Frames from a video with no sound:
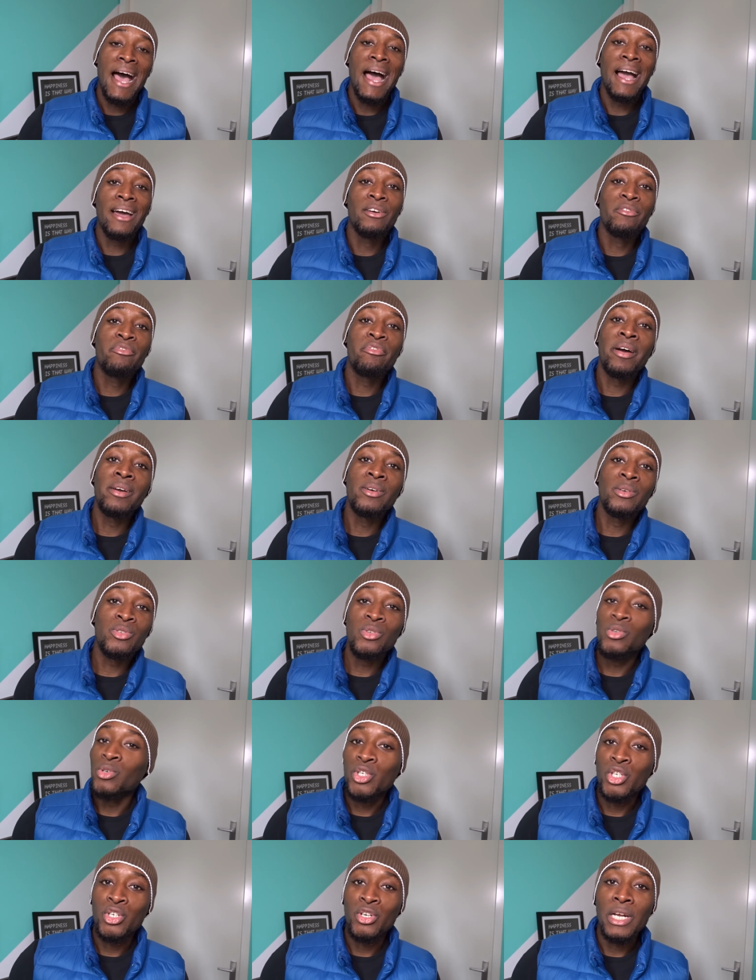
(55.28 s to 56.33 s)
I'm gonna find a
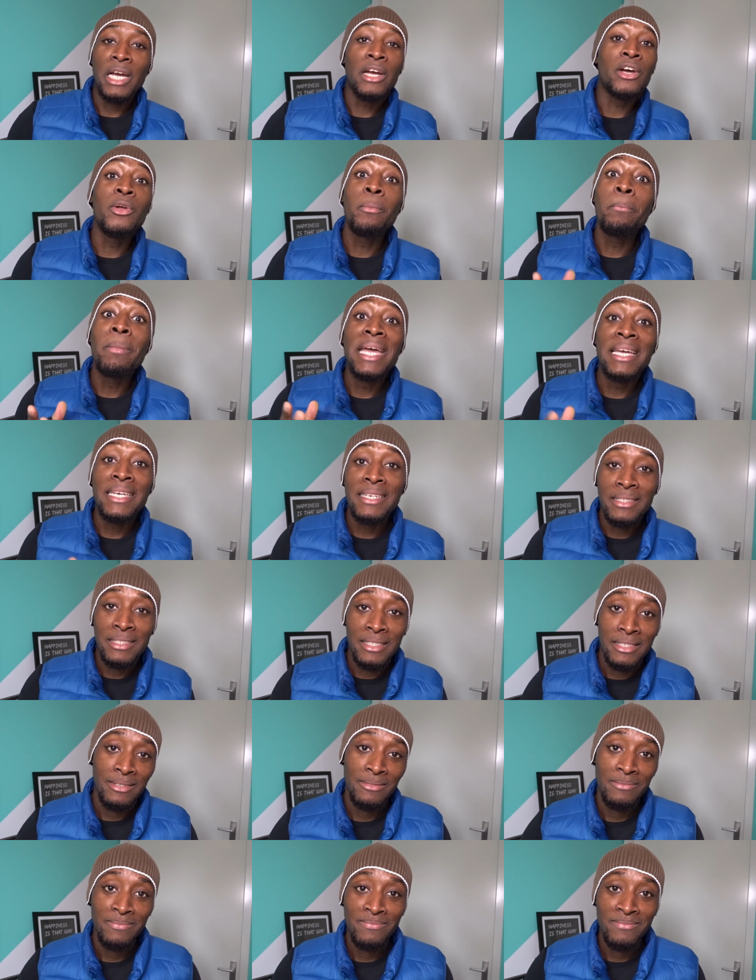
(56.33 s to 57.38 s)
solution. I'm gonna make
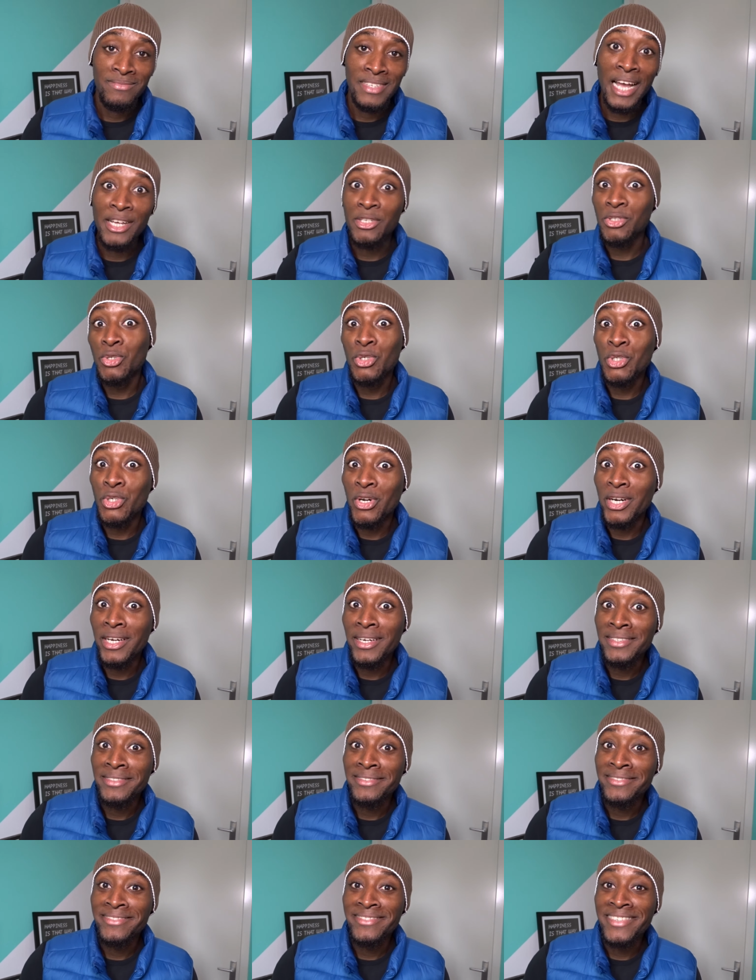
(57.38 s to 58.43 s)
it. As usual,
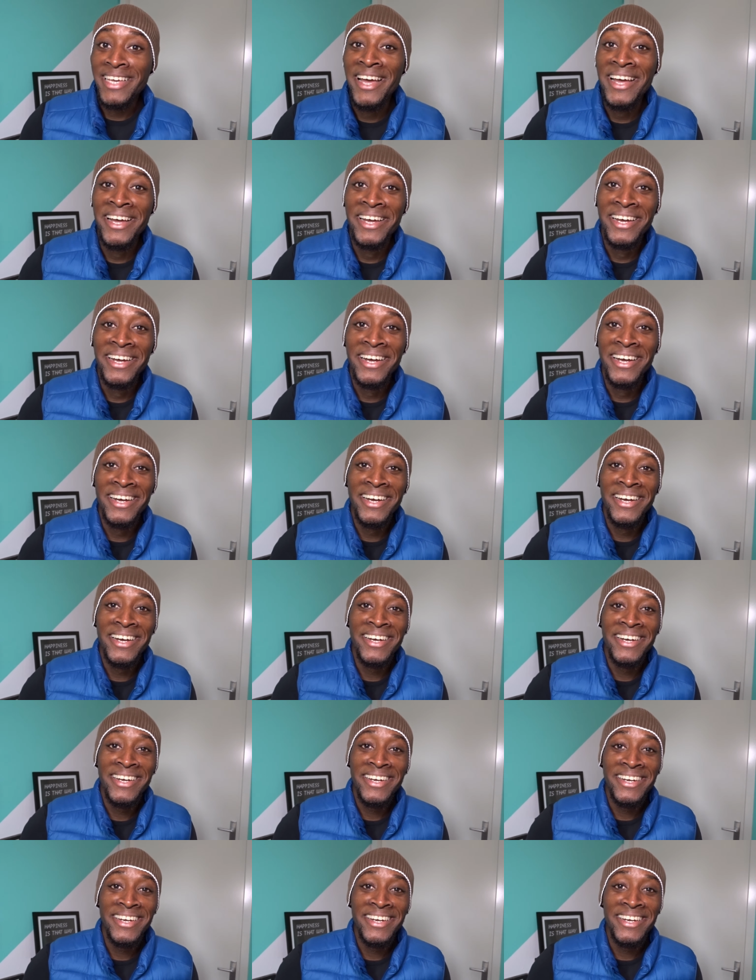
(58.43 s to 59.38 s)
eh?